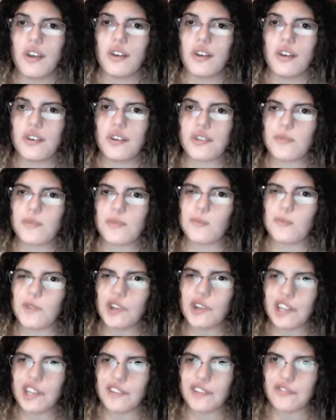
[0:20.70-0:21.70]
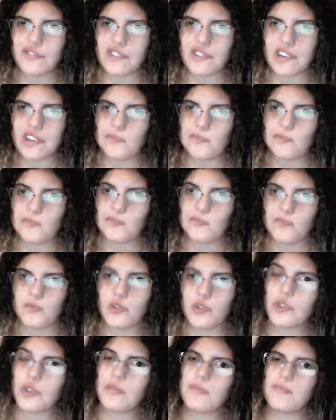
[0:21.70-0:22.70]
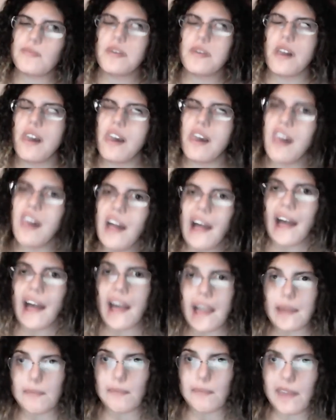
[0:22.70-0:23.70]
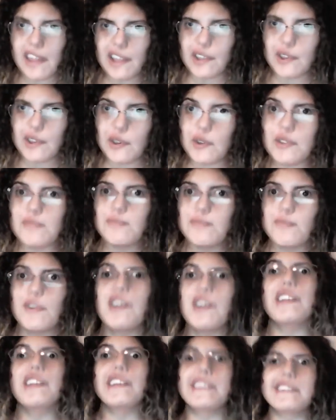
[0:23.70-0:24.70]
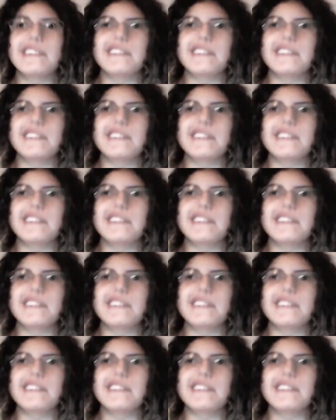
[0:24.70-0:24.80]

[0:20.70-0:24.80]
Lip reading: Good morning, friend. Good morning.